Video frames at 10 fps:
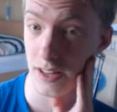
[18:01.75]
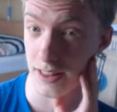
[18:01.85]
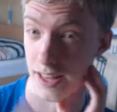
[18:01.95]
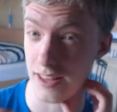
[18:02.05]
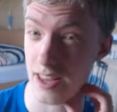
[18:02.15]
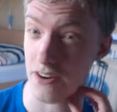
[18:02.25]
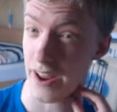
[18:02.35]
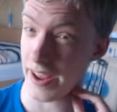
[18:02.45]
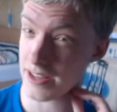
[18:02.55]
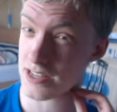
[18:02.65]
like the year
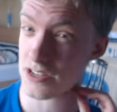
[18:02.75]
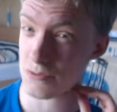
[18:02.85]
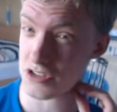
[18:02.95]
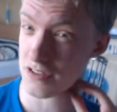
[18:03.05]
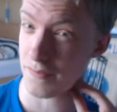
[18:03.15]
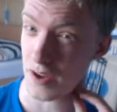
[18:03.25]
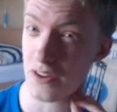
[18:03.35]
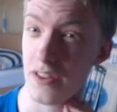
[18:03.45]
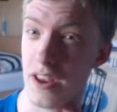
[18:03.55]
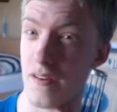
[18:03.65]
8s, which is the
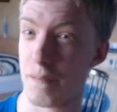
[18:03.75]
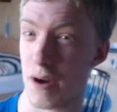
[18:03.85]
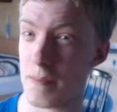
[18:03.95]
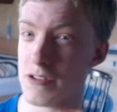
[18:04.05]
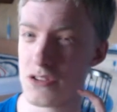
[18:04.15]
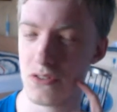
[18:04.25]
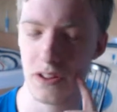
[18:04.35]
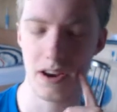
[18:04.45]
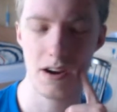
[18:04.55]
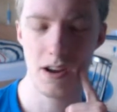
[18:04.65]
final year of primary school
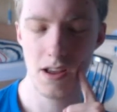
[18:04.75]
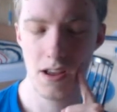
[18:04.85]
here,